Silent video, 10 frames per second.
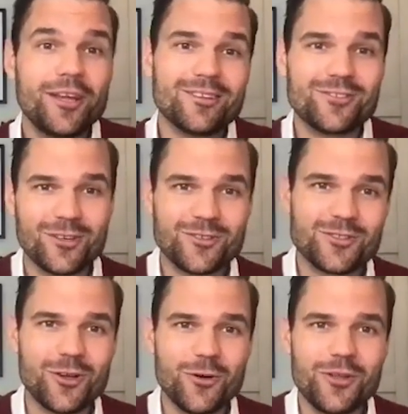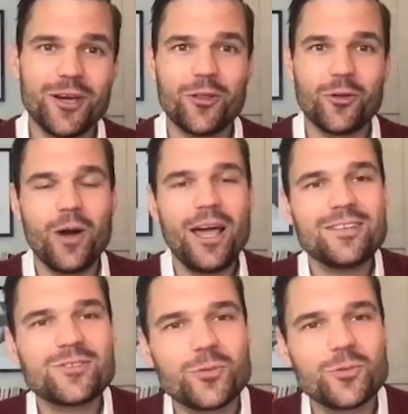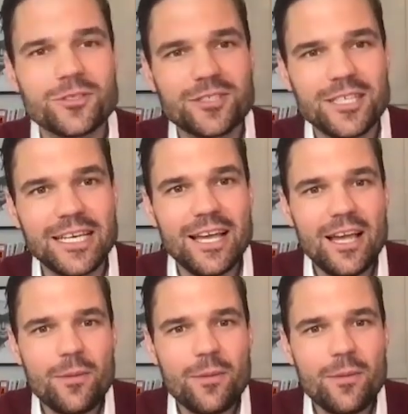it starts to go the other way. So we'll see.